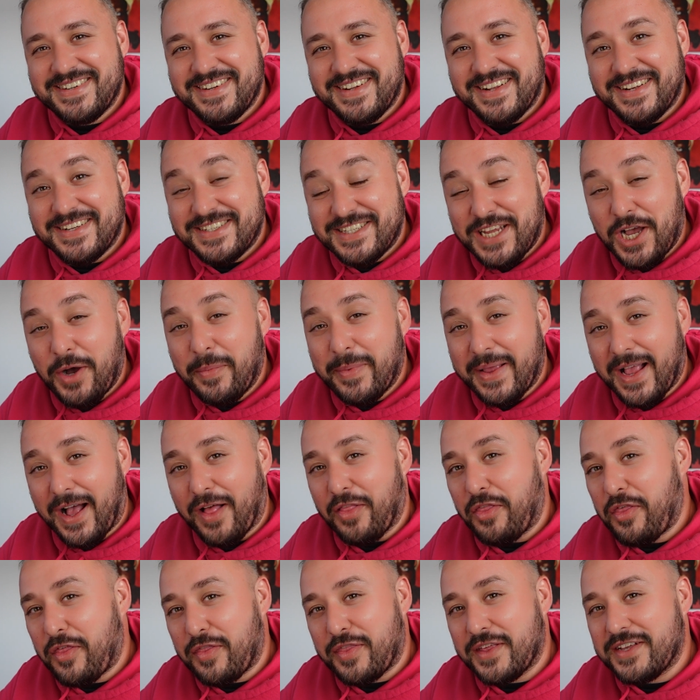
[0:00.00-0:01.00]
and tell me
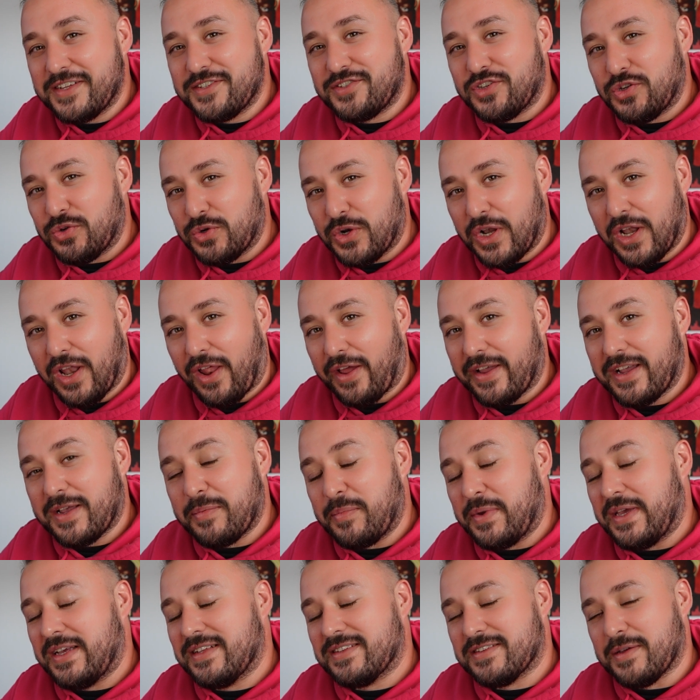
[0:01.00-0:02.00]
other things you'd like
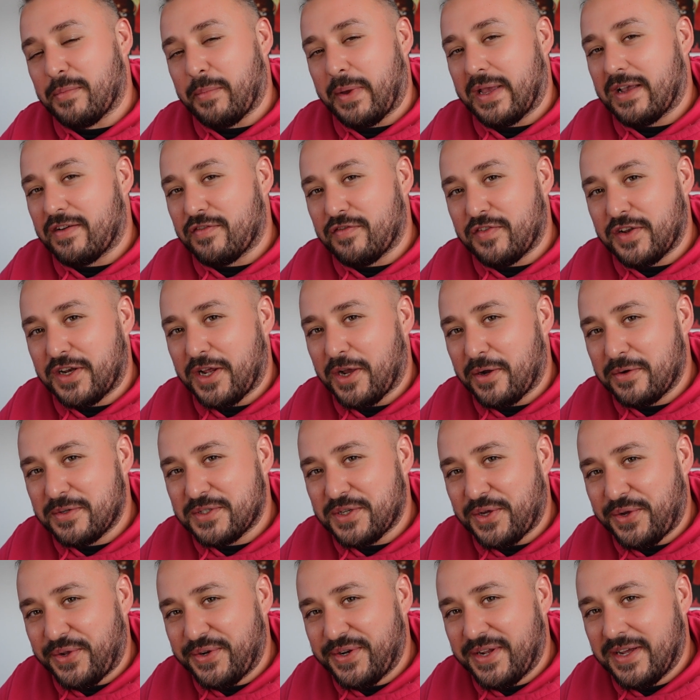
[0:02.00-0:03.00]
me to make
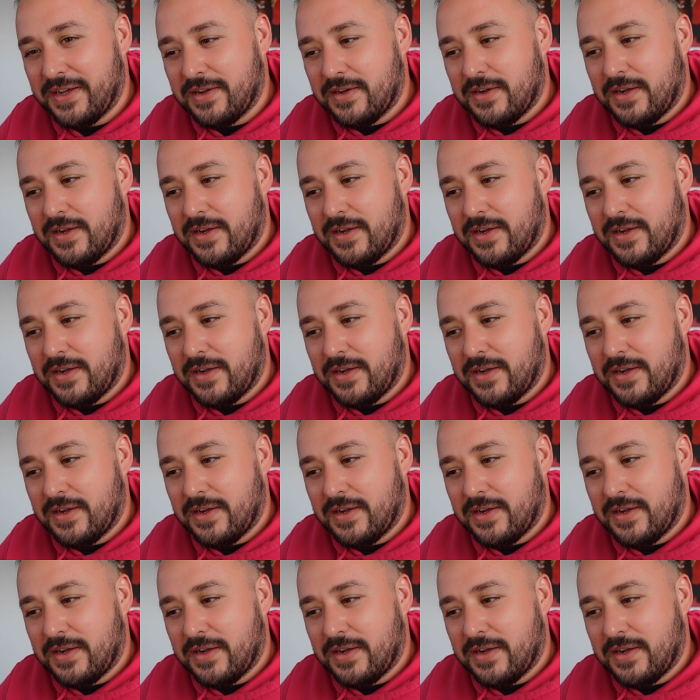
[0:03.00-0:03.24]
videos on